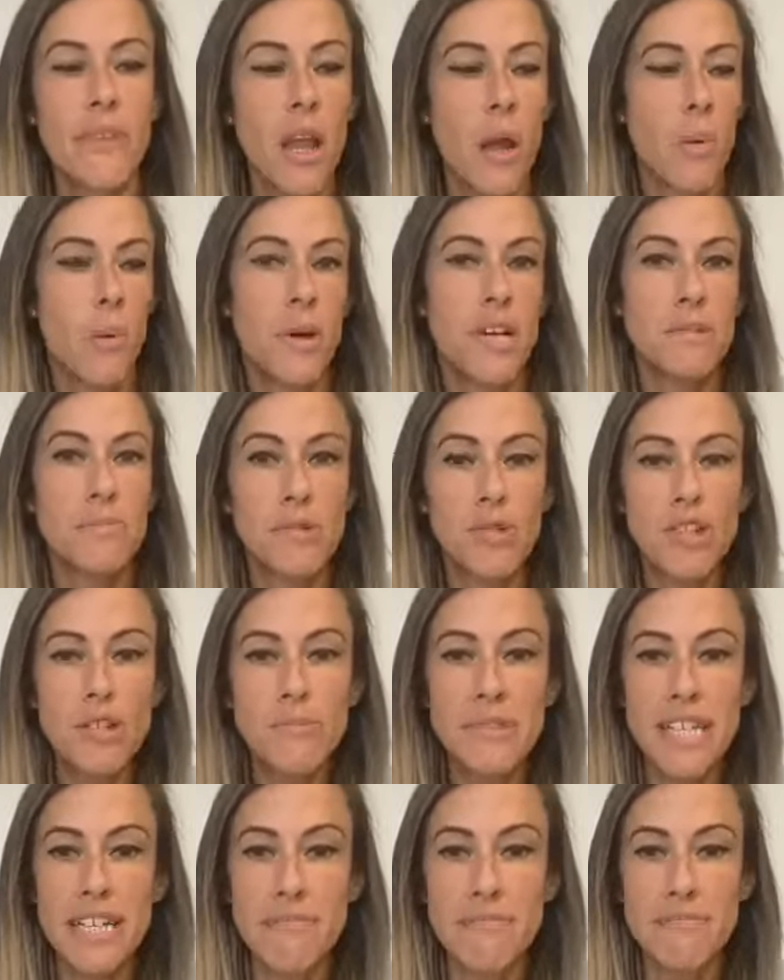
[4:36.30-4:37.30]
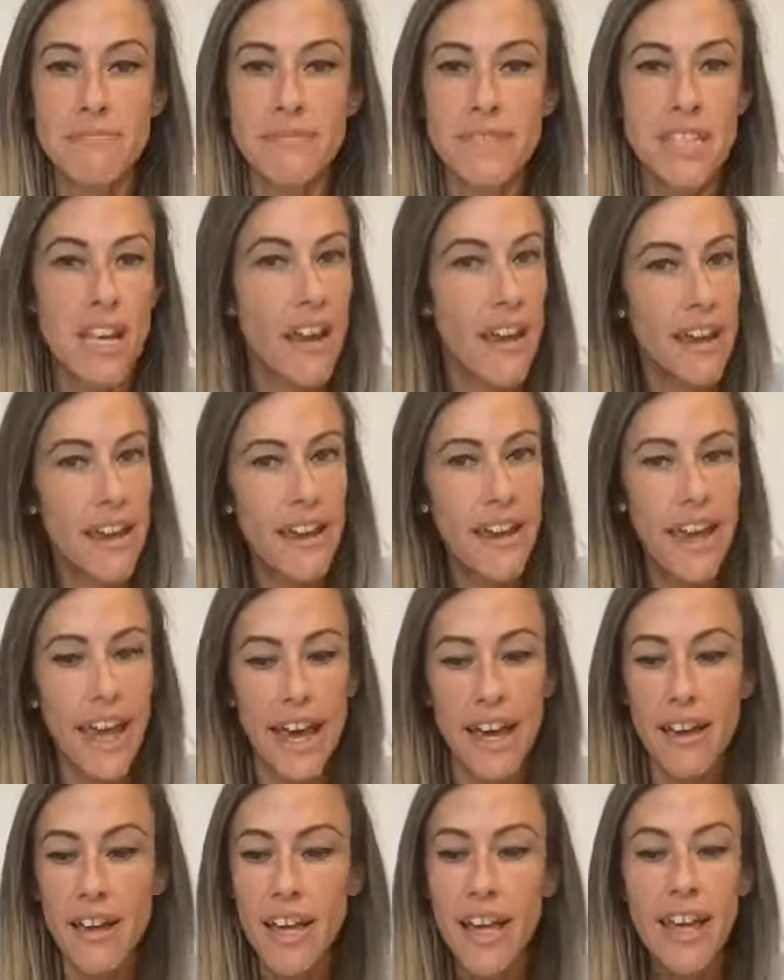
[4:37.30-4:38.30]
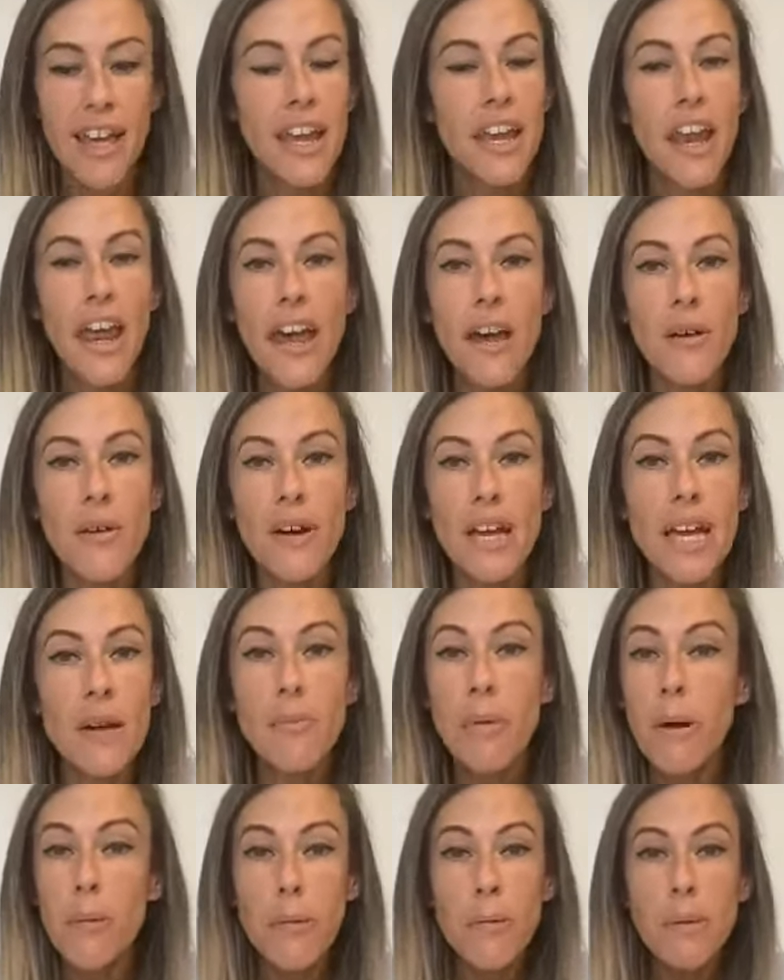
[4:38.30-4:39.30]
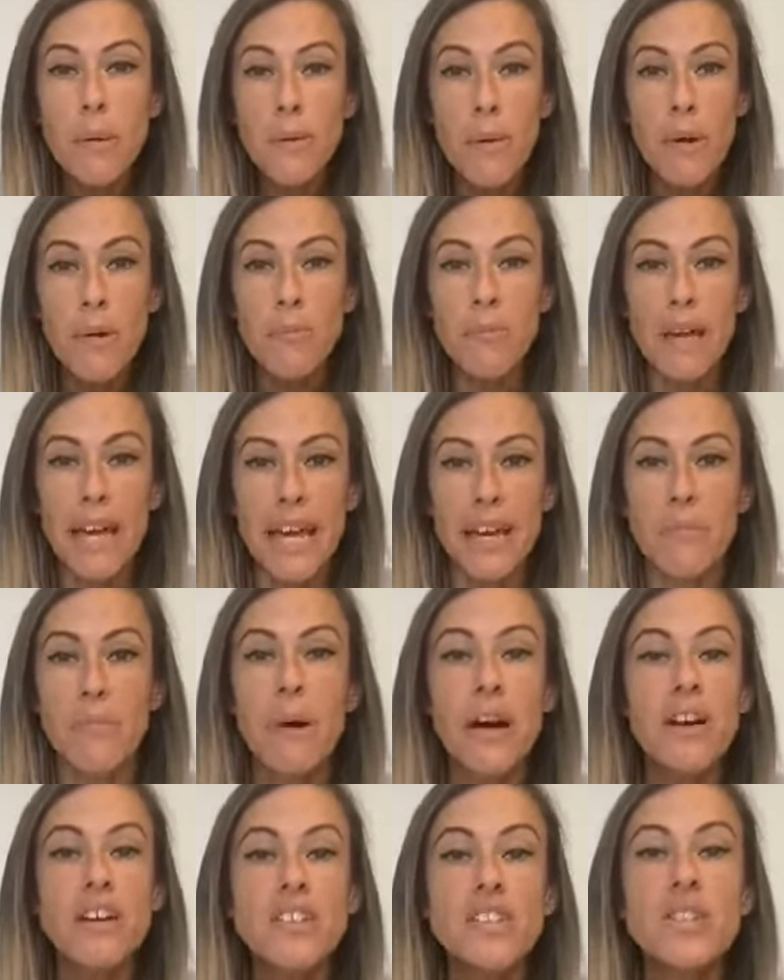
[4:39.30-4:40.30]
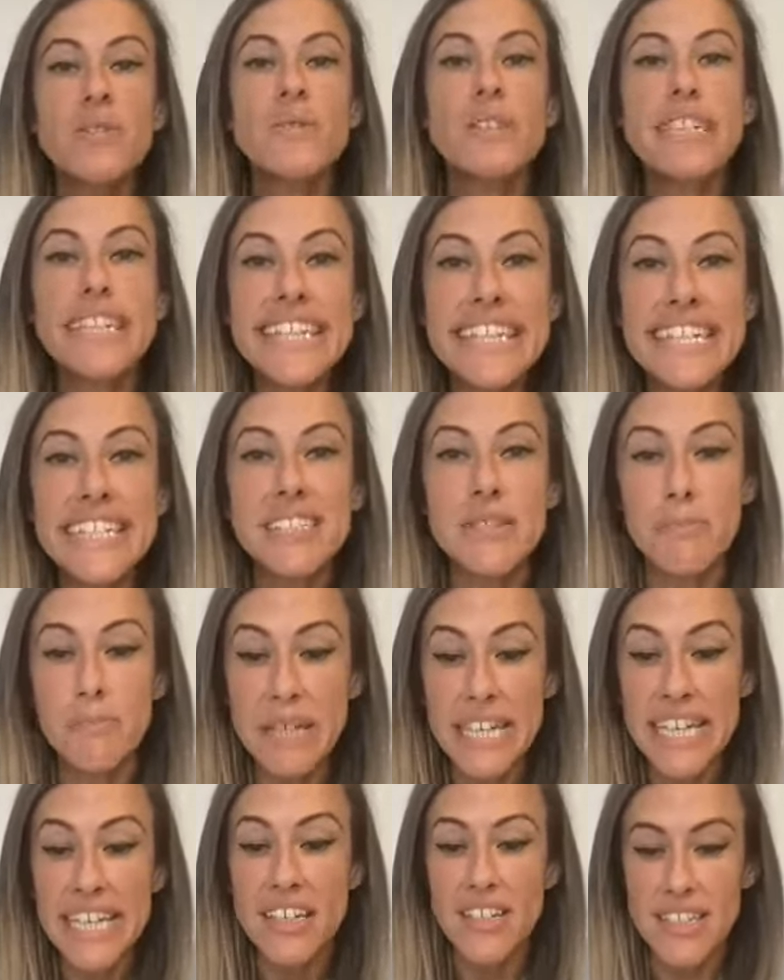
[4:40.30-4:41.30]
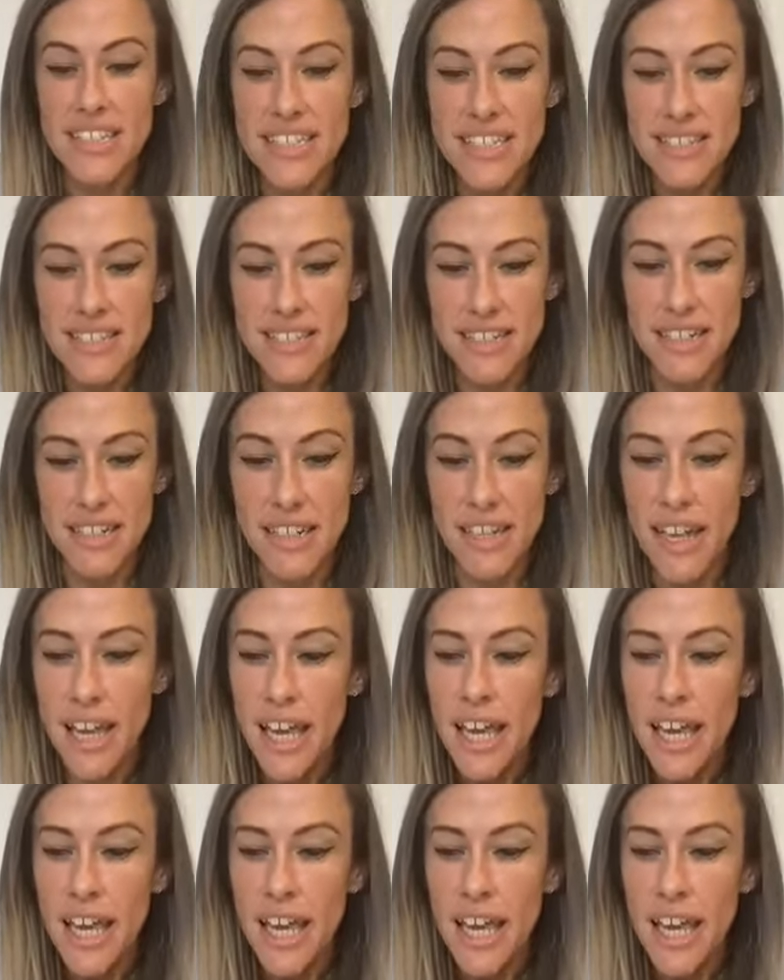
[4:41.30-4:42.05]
where's my dream team? It's not here yet. No, it probably won't be, because you need to be consistent.